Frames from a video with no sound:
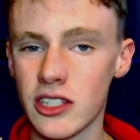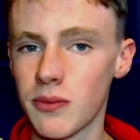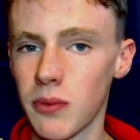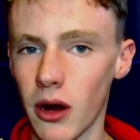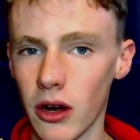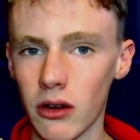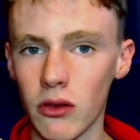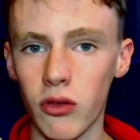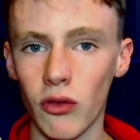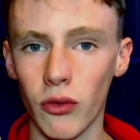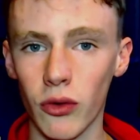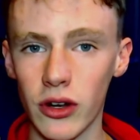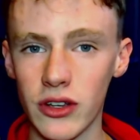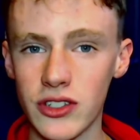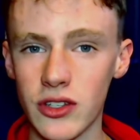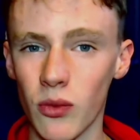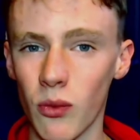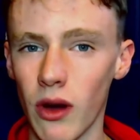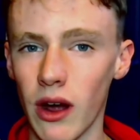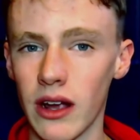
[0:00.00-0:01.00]
part of the
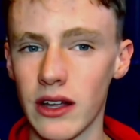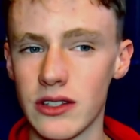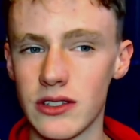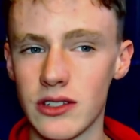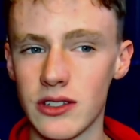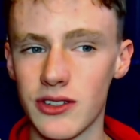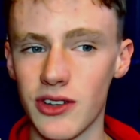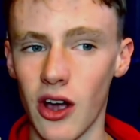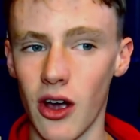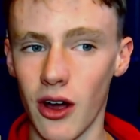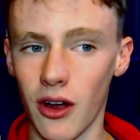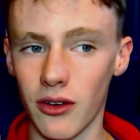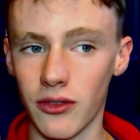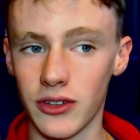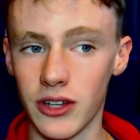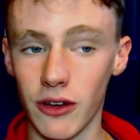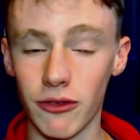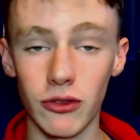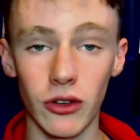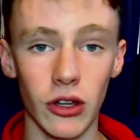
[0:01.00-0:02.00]
reason why it's
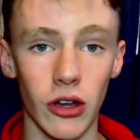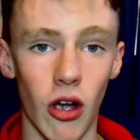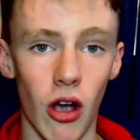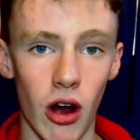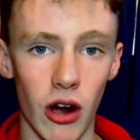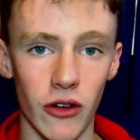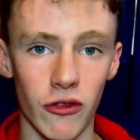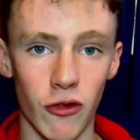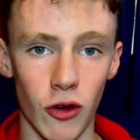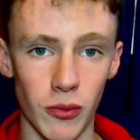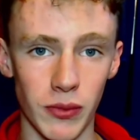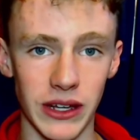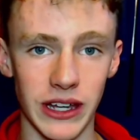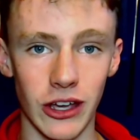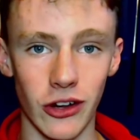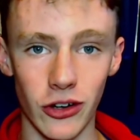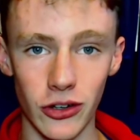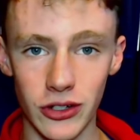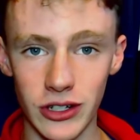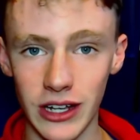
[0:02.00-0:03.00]
definitely hard for a
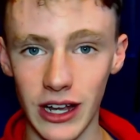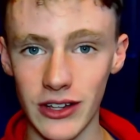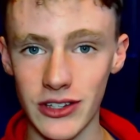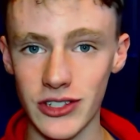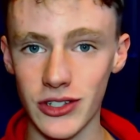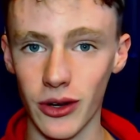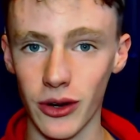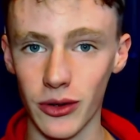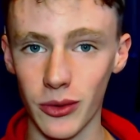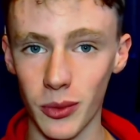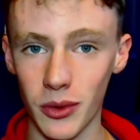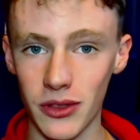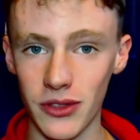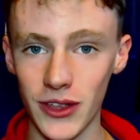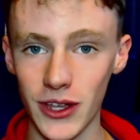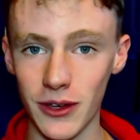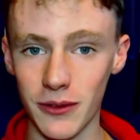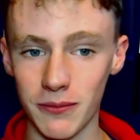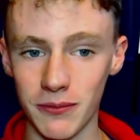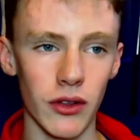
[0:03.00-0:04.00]
beginner to get started with
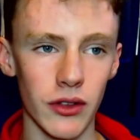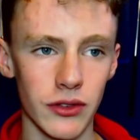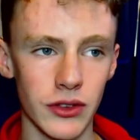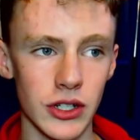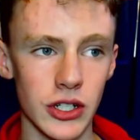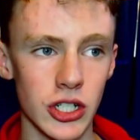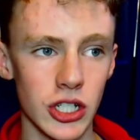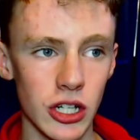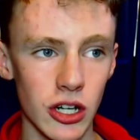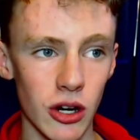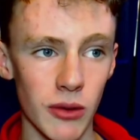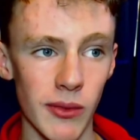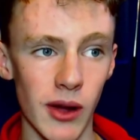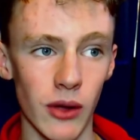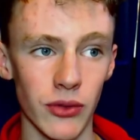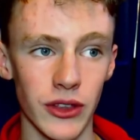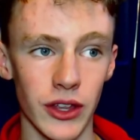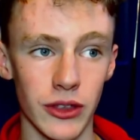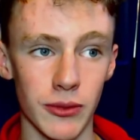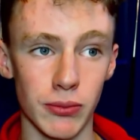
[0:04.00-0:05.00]
it. The sheer
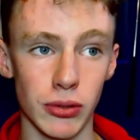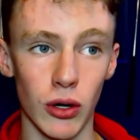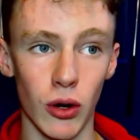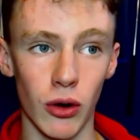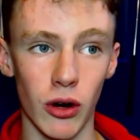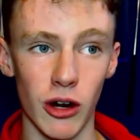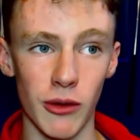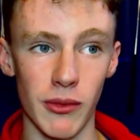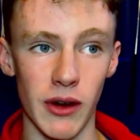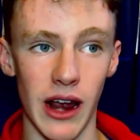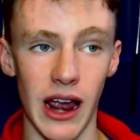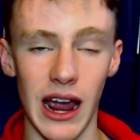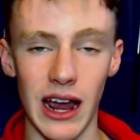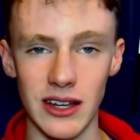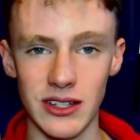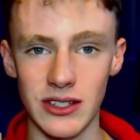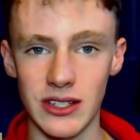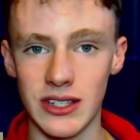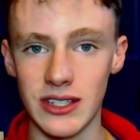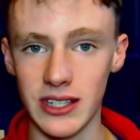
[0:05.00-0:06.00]
amount that the programmer
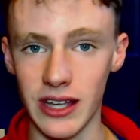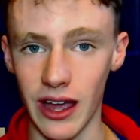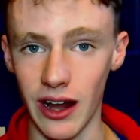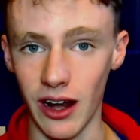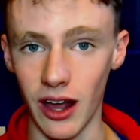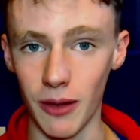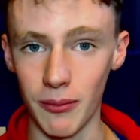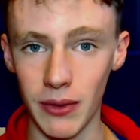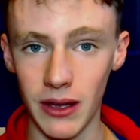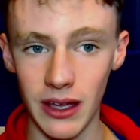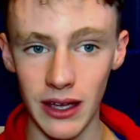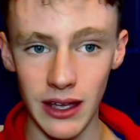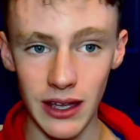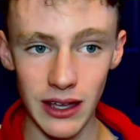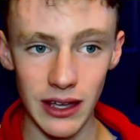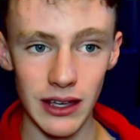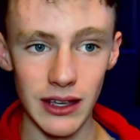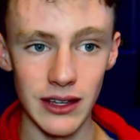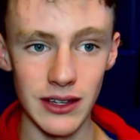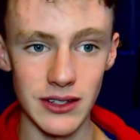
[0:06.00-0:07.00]
has to set up
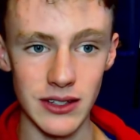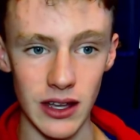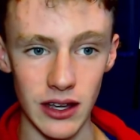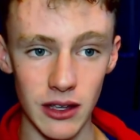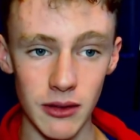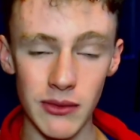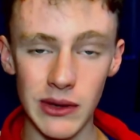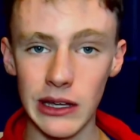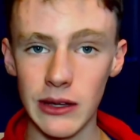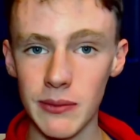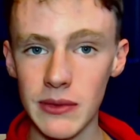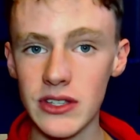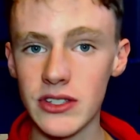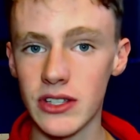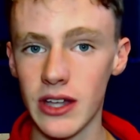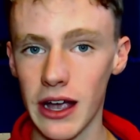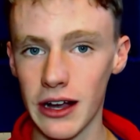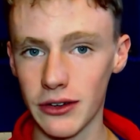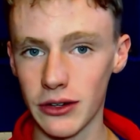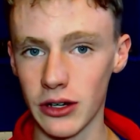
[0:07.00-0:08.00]
is, it can be
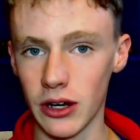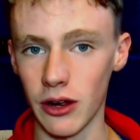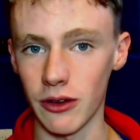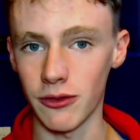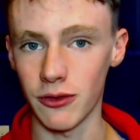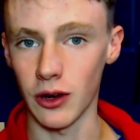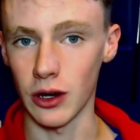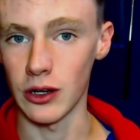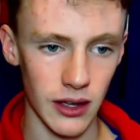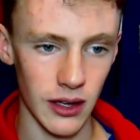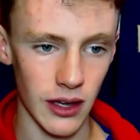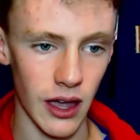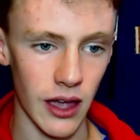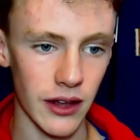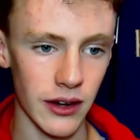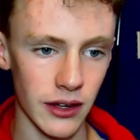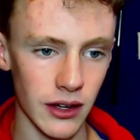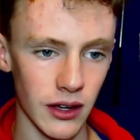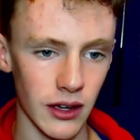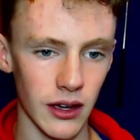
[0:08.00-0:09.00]
staggering at first,
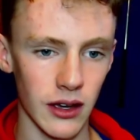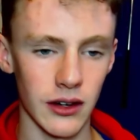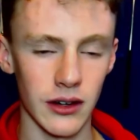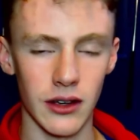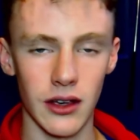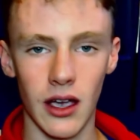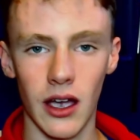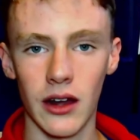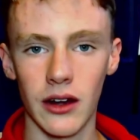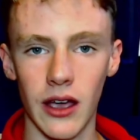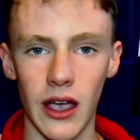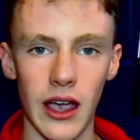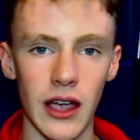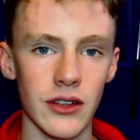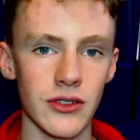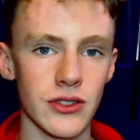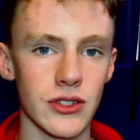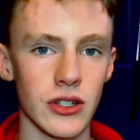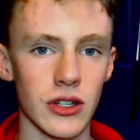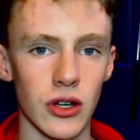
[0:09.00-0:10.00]
and it kind of
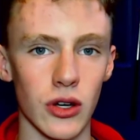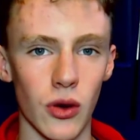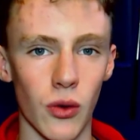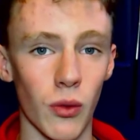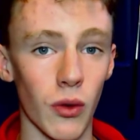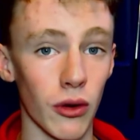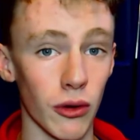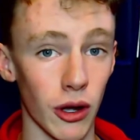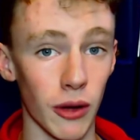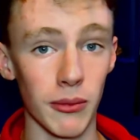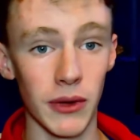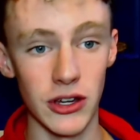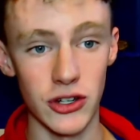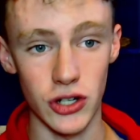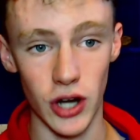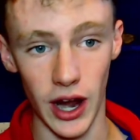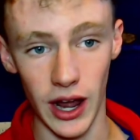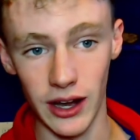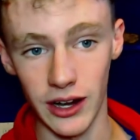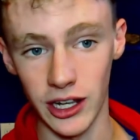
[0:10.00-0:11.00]
hands you, well, a
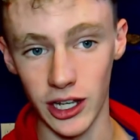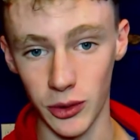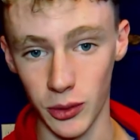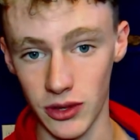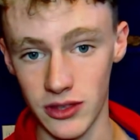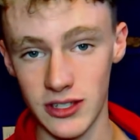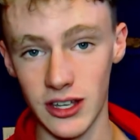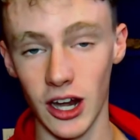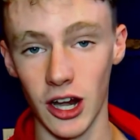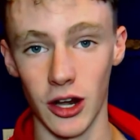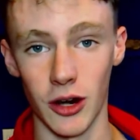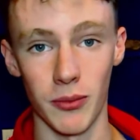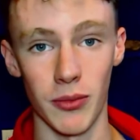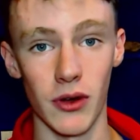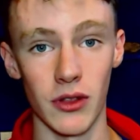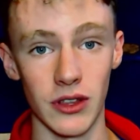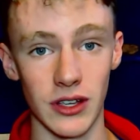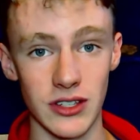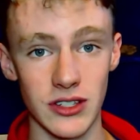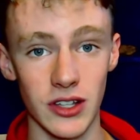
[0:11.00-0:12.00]
major headache with setting up
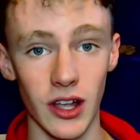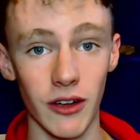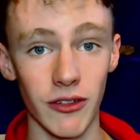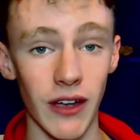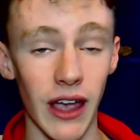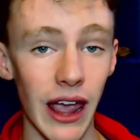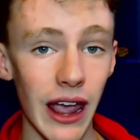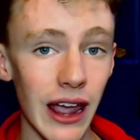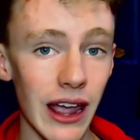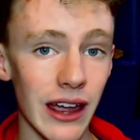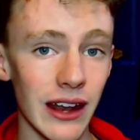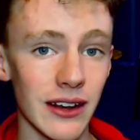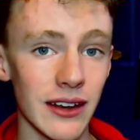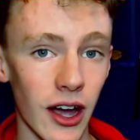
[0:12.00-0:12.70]
all that stuff and